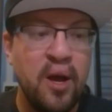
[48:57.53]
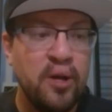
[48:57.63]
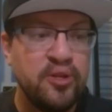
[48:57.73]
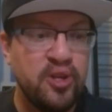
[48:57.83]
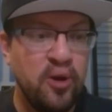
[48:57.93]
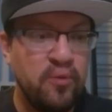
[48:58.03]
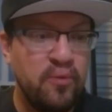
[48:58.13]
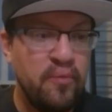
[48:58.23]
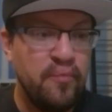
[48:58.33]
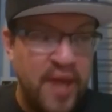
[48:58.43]

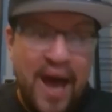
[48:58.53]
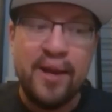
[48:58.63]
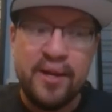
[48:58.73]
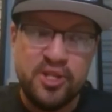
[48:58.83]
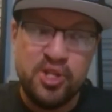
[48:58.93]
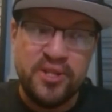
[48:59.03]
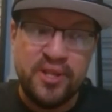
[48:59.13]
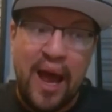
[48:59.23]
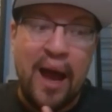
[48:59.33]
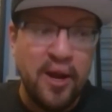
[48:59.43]
So that is just,
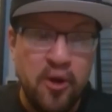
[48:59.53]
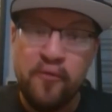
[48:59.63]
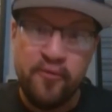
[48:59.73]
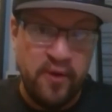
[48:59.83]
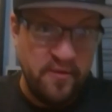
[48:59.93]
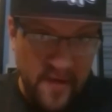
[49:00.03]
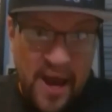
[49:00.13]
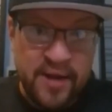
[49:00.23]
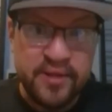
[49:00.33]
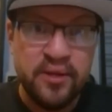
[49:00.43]
I know for a
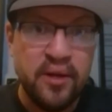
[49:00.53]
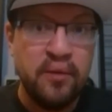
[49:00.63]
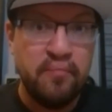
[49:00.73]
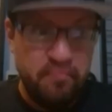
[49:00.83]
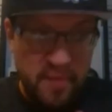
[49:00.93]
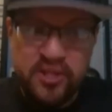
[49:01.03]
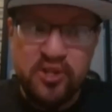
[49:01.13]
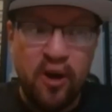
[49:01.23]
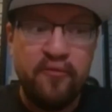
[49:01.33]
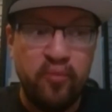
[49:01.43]
fact, based
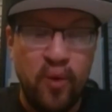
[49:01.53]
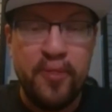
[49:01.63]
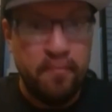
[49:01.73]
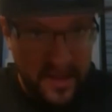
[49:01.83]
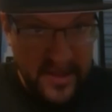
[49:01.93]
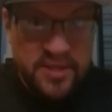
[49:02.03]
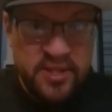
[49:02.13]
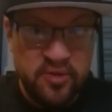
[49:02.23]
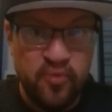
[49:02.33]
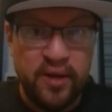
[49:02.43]
off of what the police
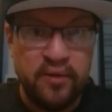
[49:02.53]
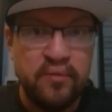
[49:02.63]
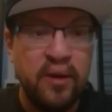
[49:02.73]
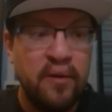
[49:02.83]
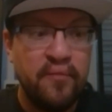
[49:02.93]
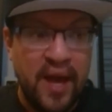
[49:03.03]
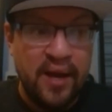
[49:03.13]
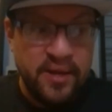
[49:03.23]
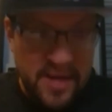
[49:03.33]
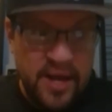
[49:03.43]
had written,
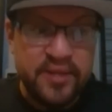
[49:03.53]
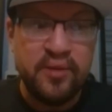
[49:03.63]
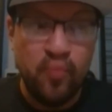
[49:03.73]
that yes, it